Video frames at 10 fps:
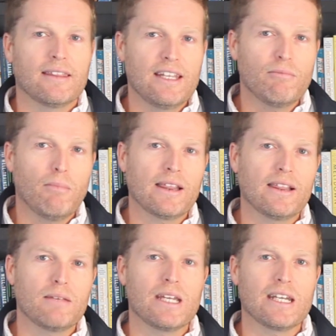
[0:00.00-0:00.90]
These
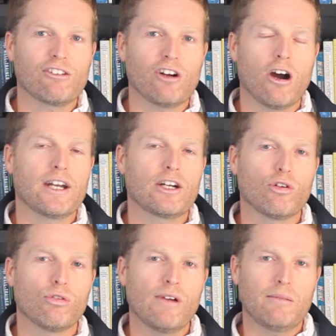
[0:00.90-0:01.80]
monthly meetings are
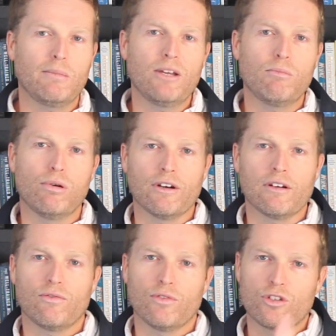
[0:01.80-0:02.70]
incredibly
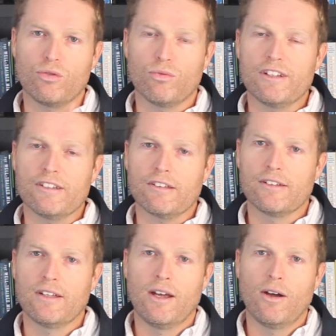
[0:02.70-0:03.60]
important for 2
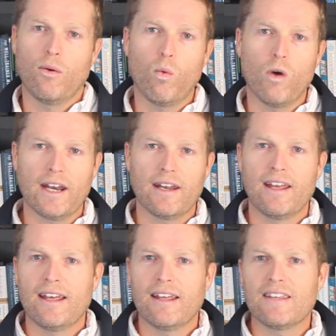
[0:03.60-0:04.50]
reasons. 1,
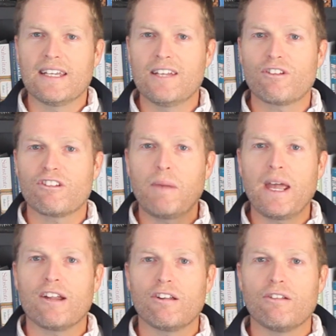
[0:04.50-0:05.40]
they give a
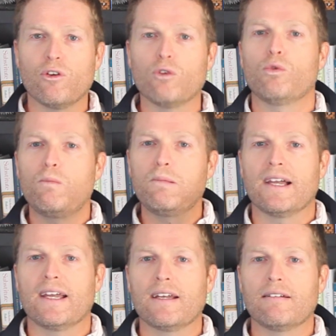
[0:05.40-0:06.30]
space for
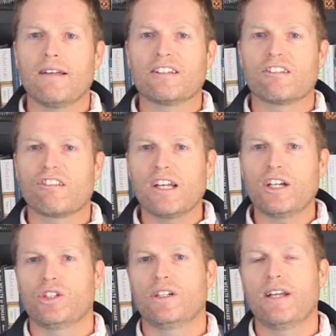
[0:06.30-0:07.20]
role-playing and
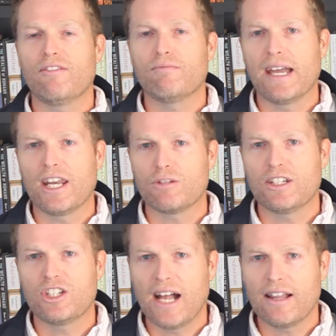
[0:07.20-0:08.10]
discussion of
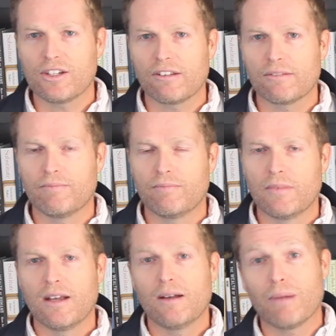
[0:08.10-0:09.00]
management challenges.
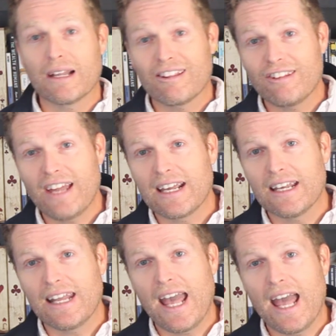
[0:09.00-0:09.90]
But
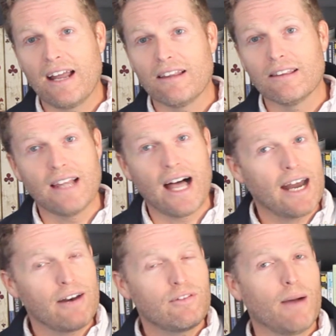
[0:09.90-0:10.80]
second, and a
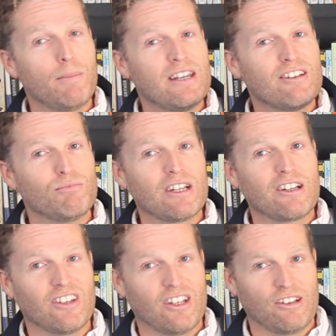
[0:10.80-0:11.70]
lot of companies
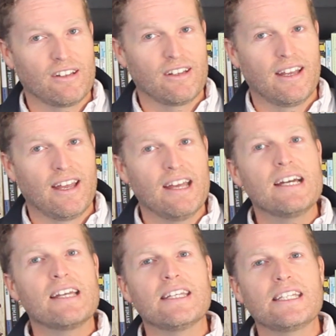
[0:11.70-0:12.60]
miss this,
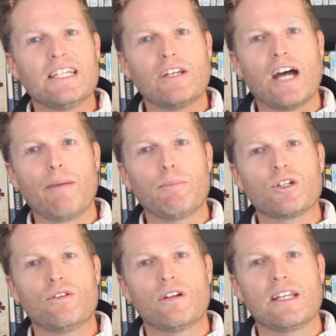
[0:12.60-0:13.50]
they give an
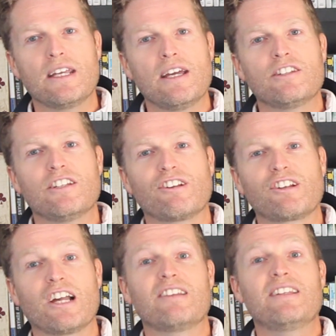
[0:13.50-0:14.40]
opportunity to
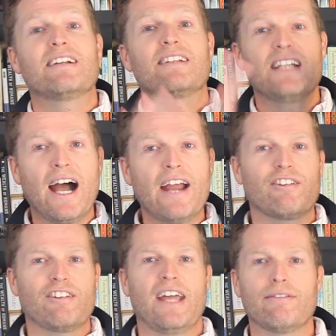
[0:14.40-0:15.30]
discuss the
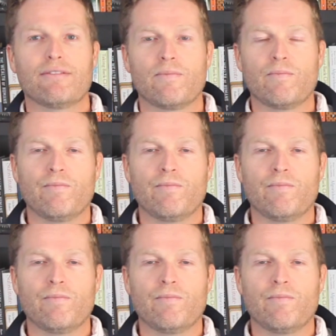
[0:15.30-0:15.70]
entire staff.